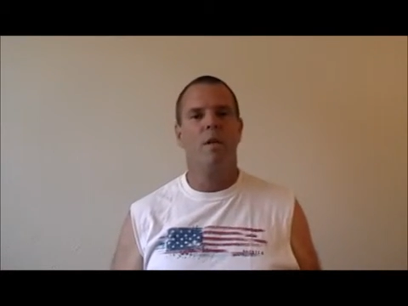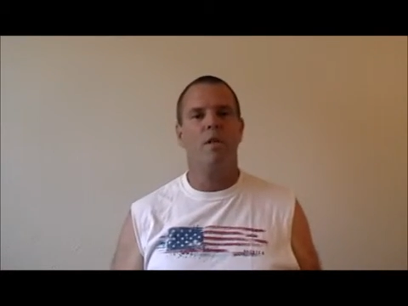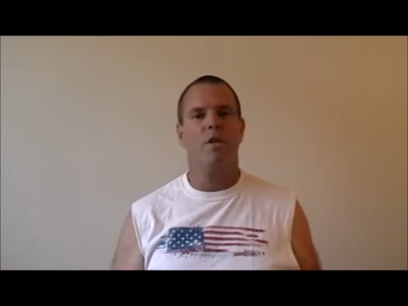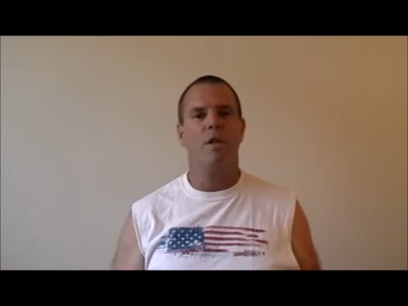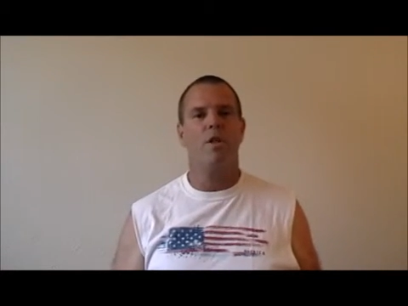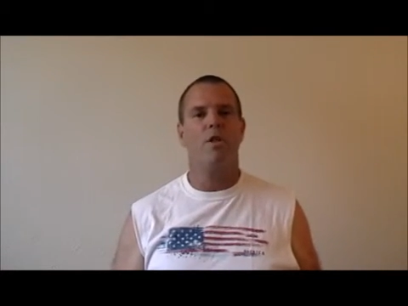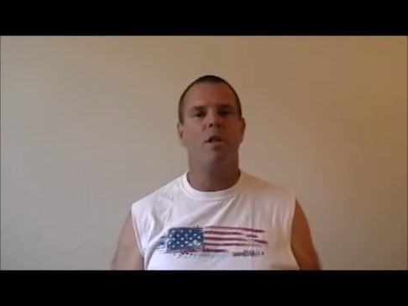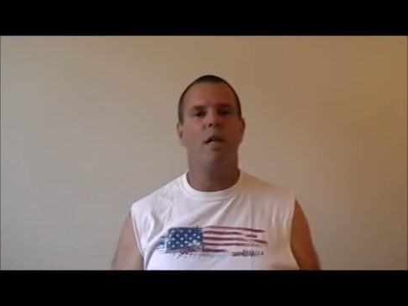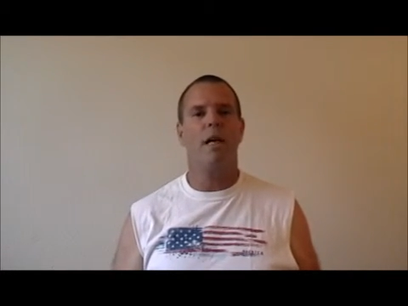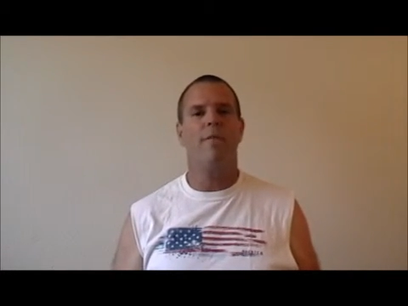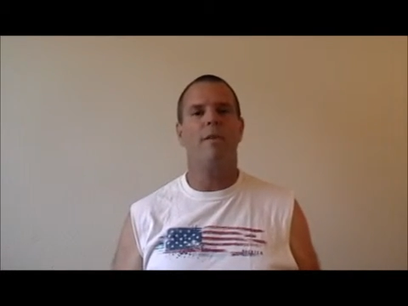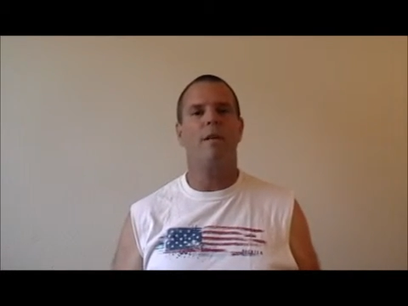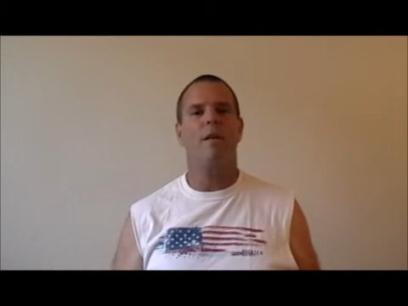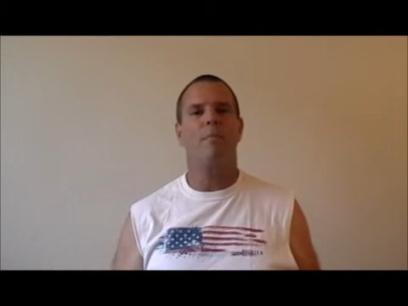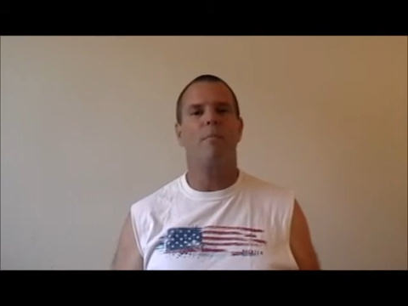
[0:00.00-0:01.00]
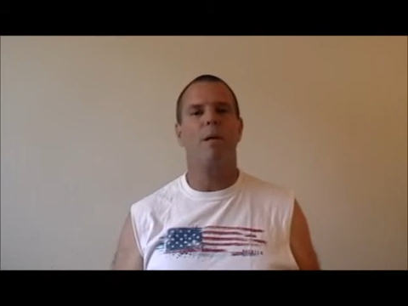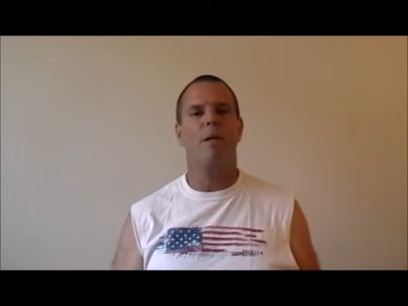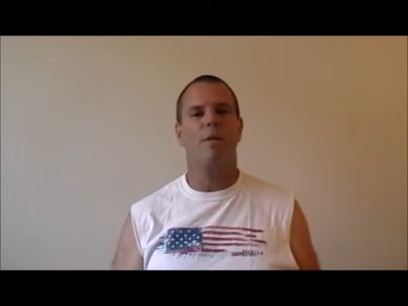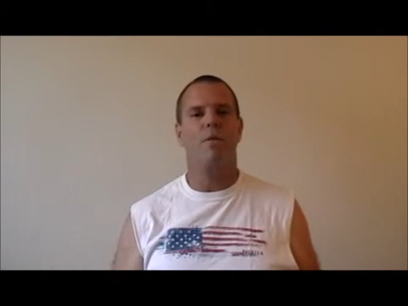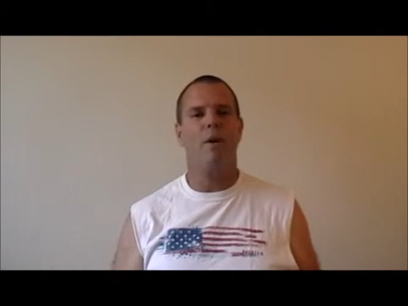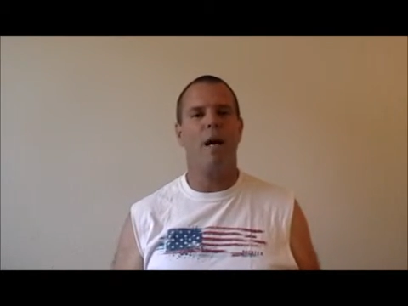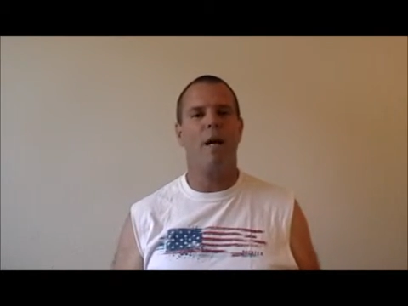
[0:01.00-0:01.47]
So you should have a little bit
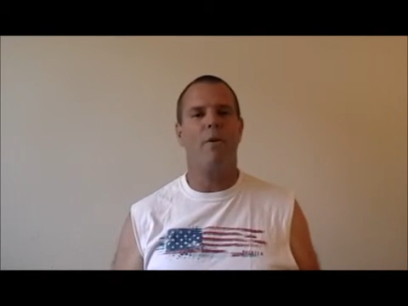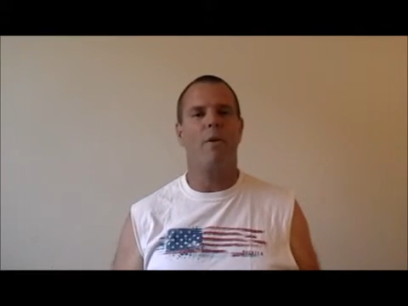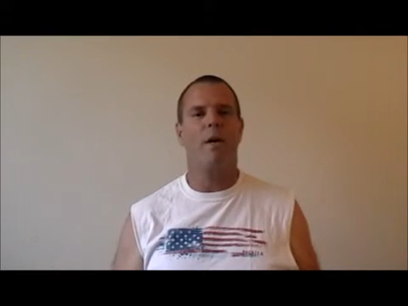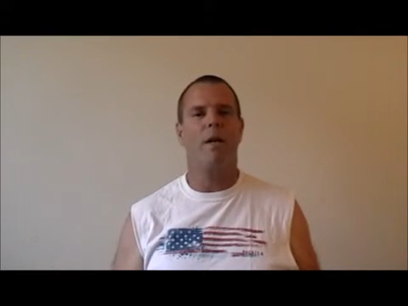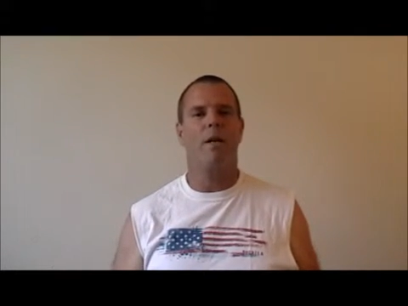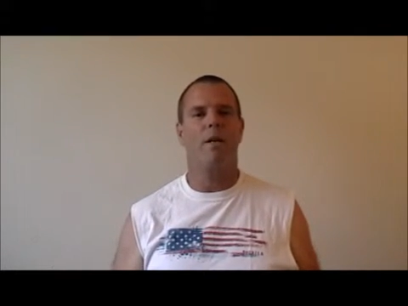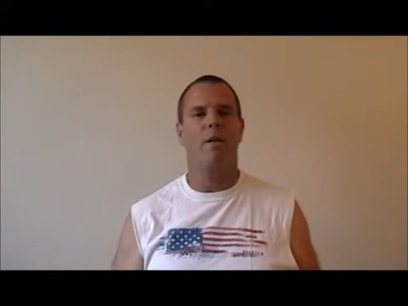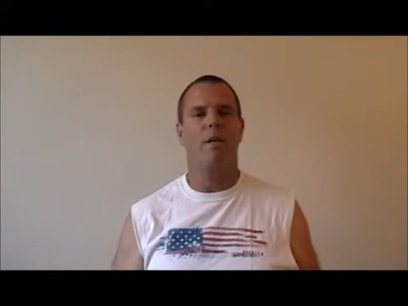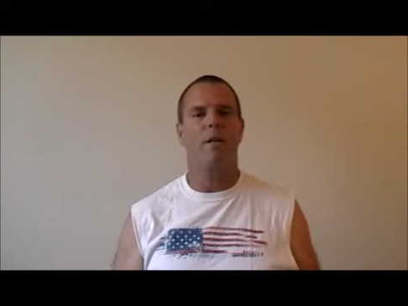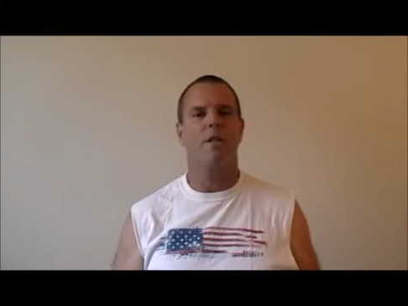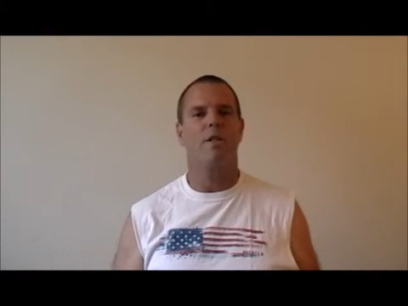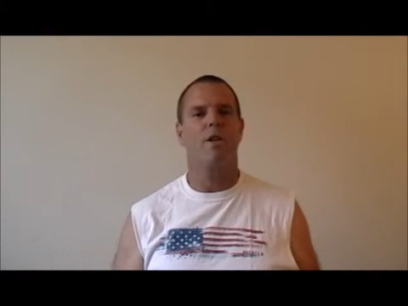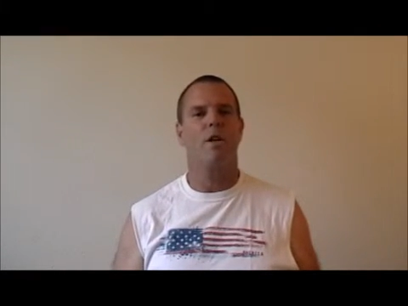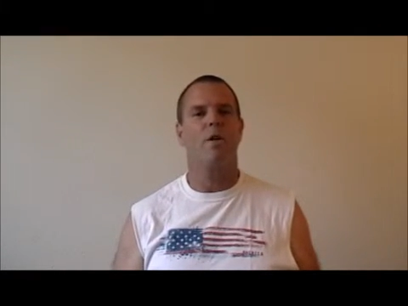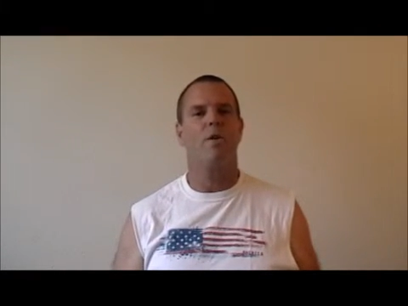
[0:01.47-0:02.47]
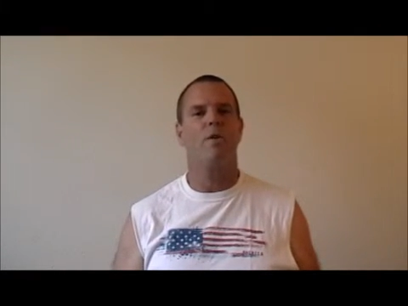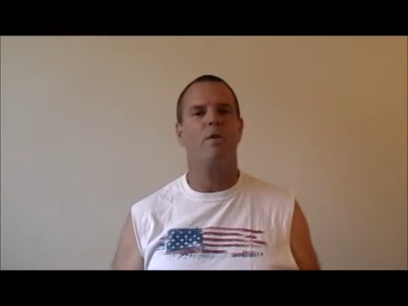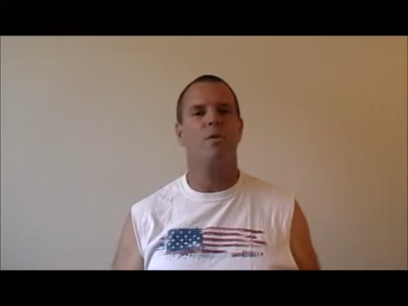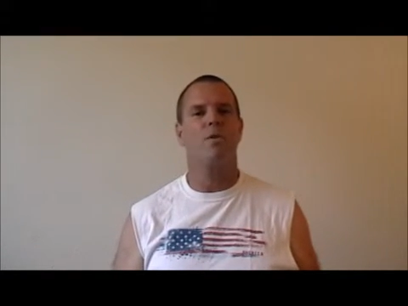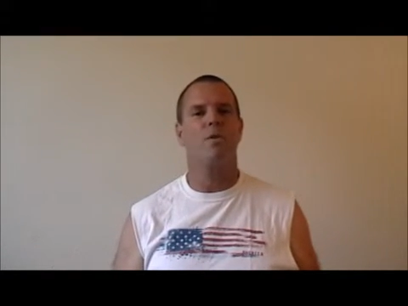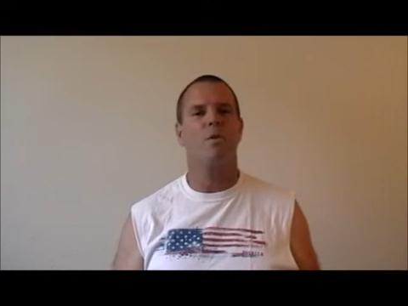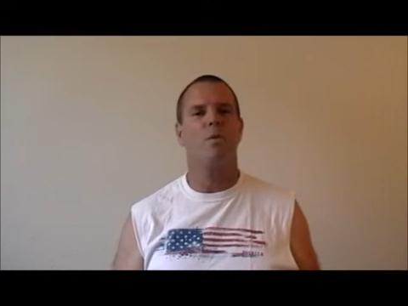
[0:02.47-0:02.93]
of track record that
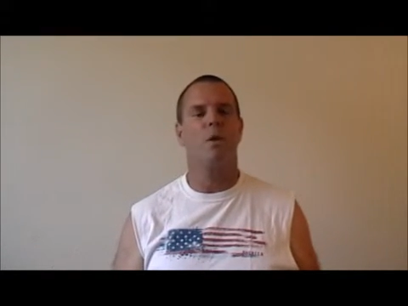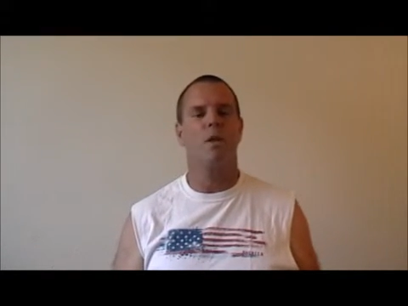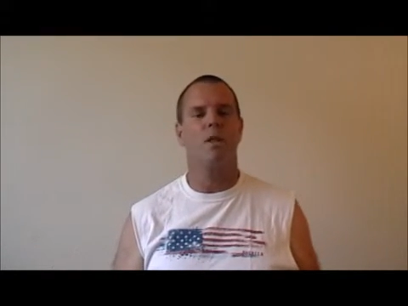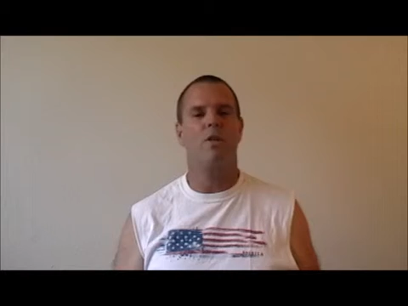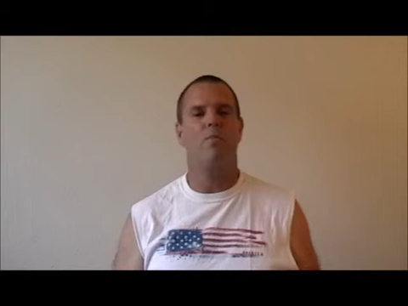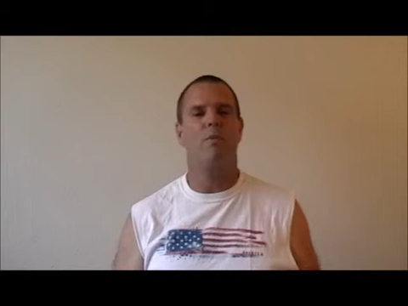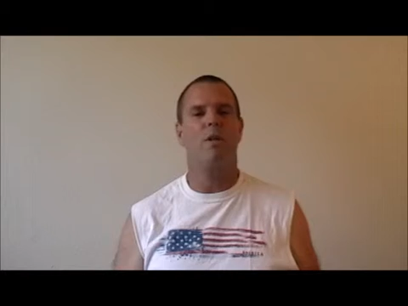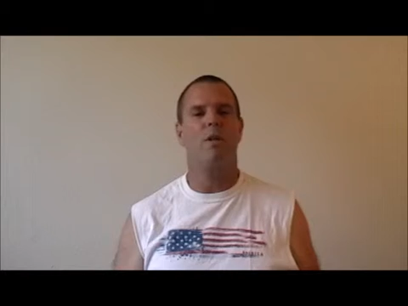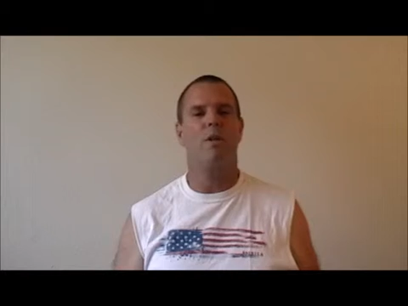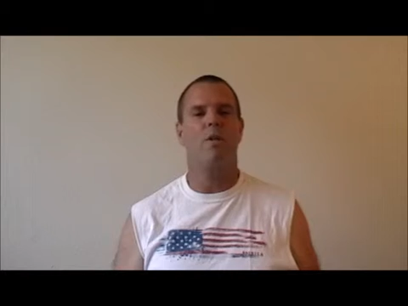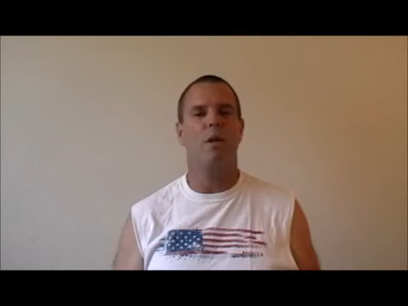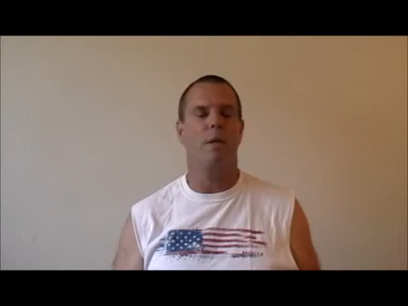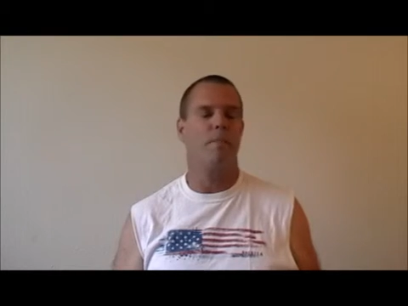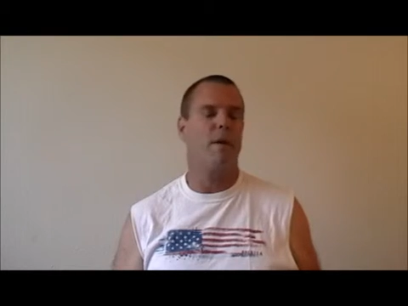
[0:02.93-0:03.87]
shows what you've been doing.